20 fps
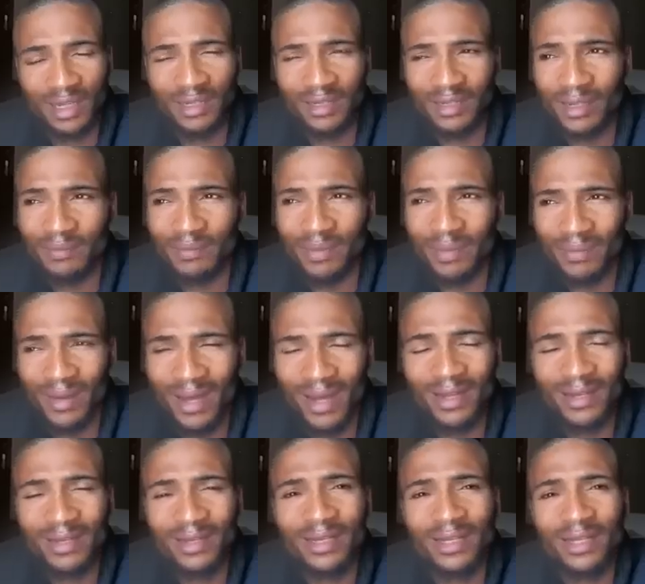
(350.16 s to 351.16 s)
like
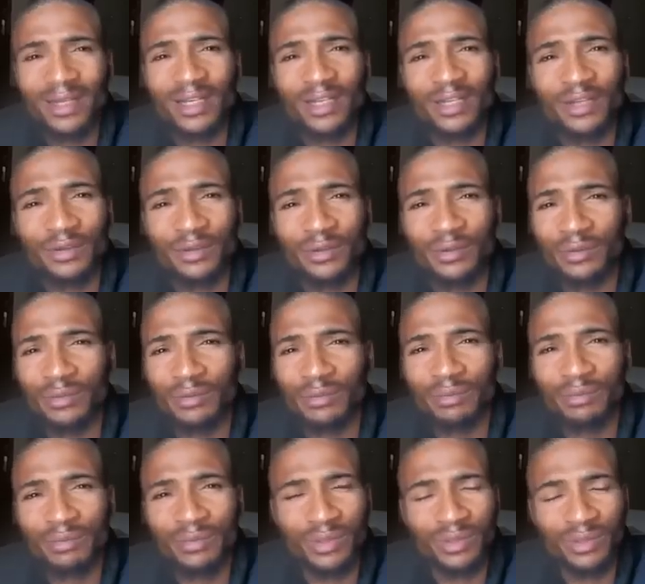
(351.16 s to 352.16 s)
Lieberman, who,
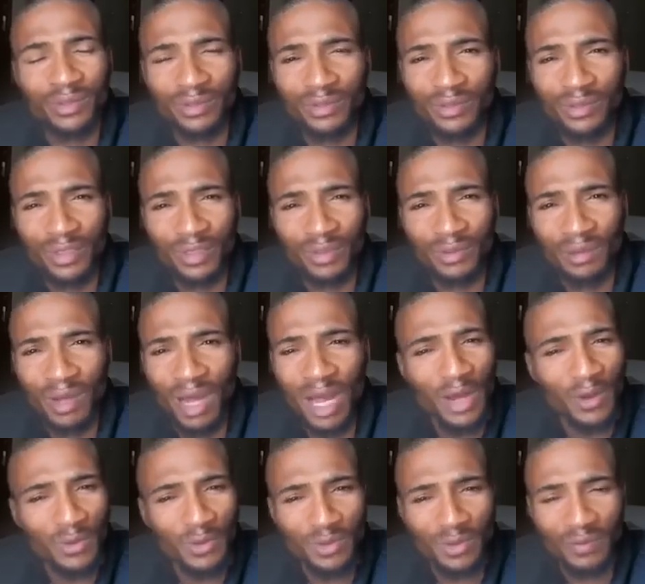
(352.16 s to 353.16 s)
you know,
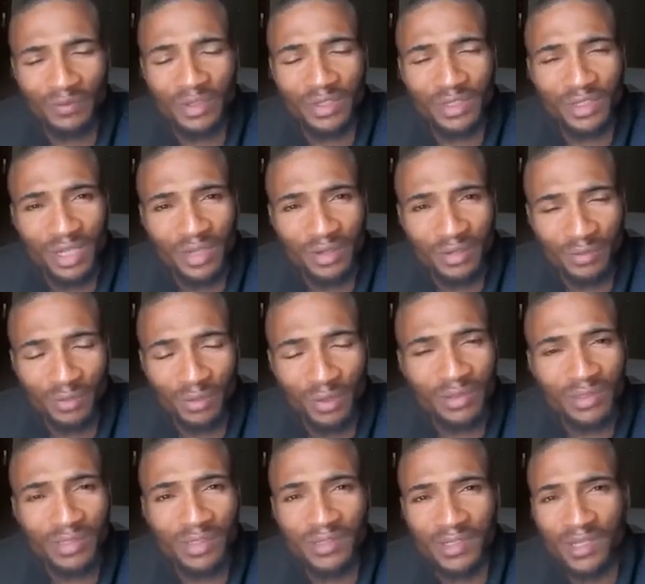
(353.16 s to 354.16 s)
out of their
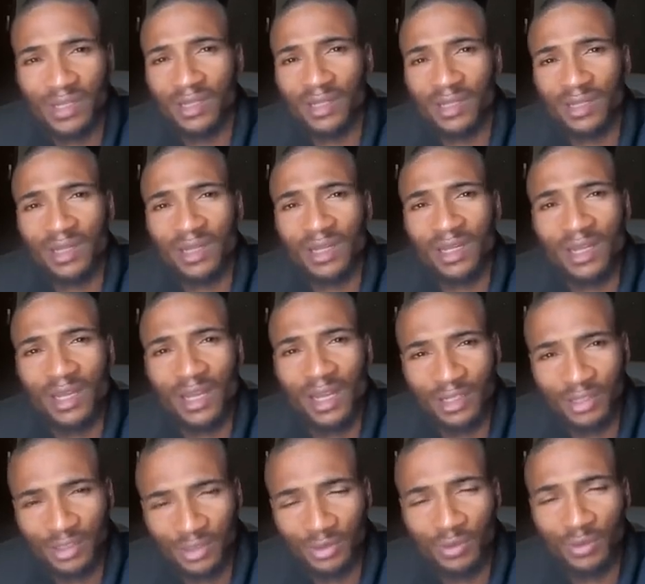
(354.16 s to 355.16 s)
generosity,
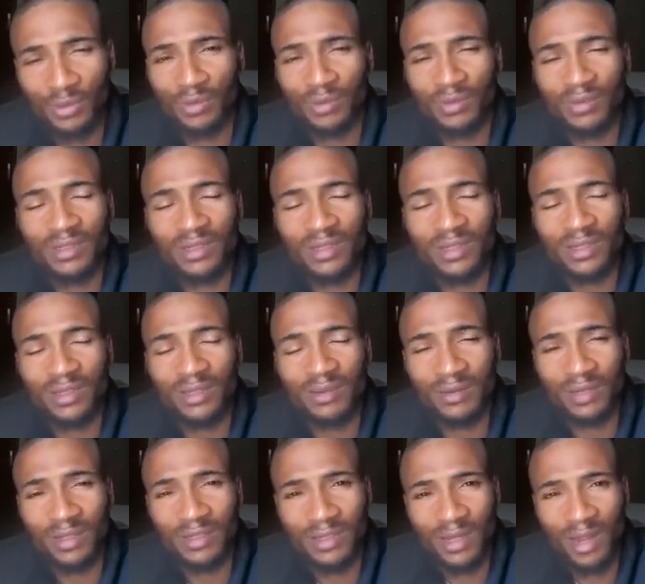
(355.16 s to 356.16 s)
ensured
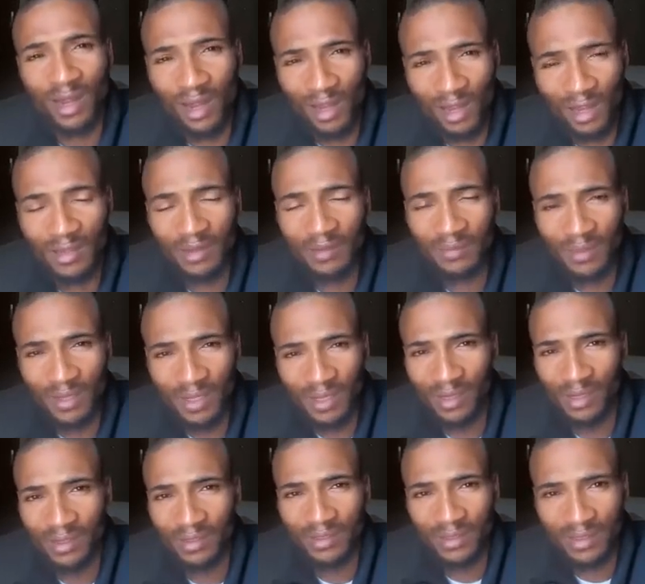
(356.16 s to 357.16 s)
that I am
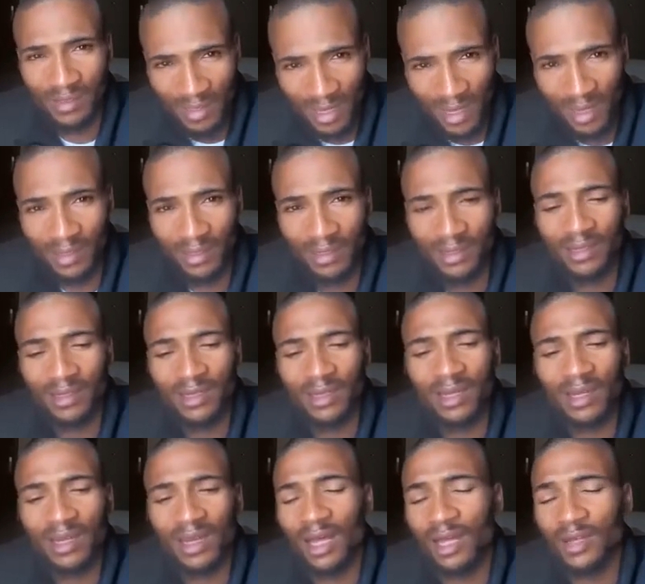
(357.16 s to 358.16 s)
here today.
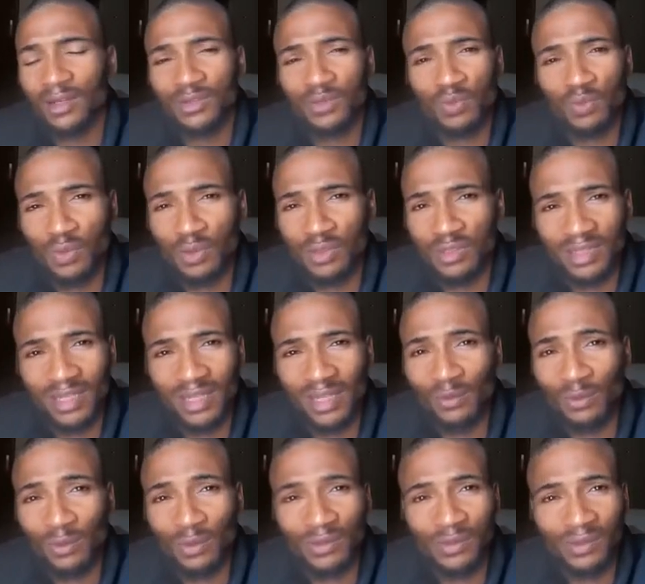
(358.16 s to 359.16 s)
Also, once
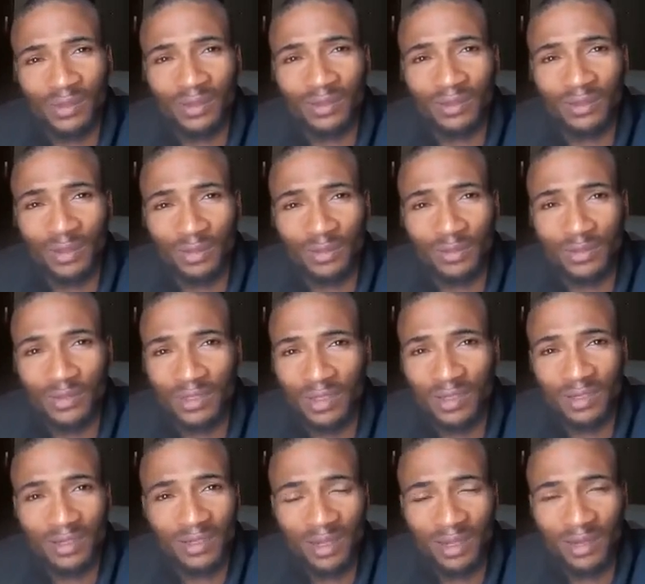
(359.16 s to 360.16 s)
again, I want to thank Dr.
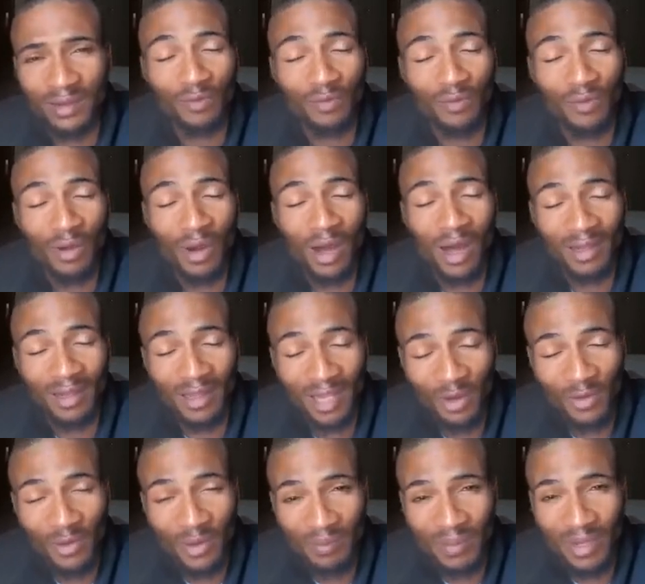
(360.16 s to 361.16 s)
Zakir Naik for
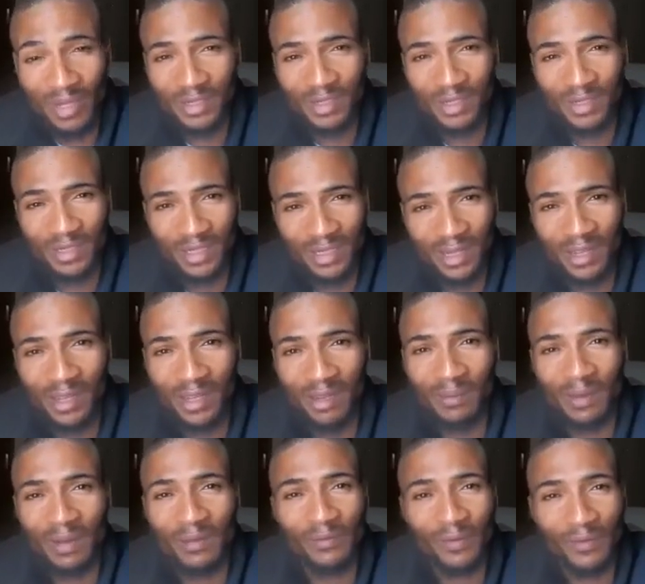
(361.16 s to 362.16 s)
allowing me to see
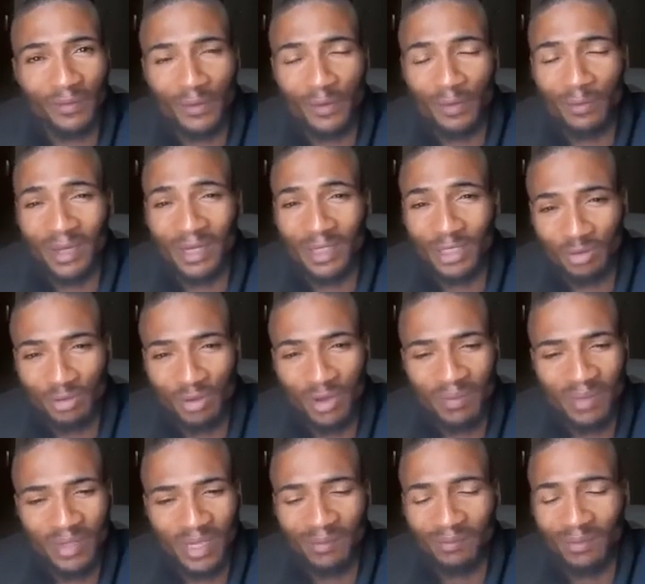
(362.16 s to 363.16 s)
him and fulfill my
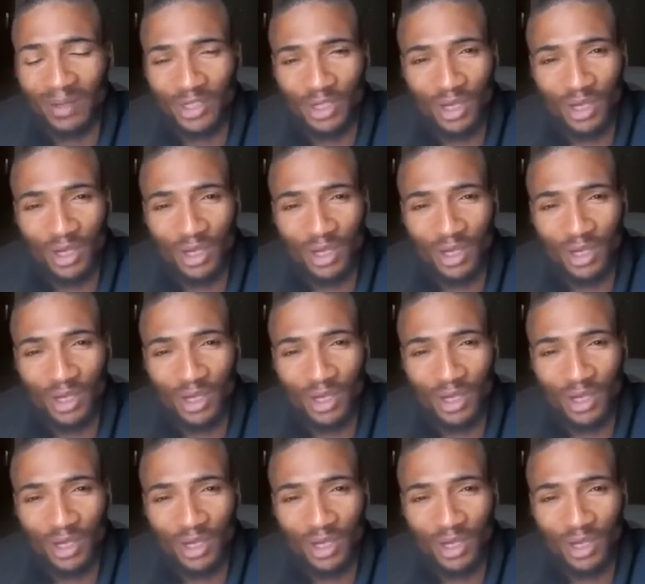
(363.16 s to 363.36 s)
dream, take my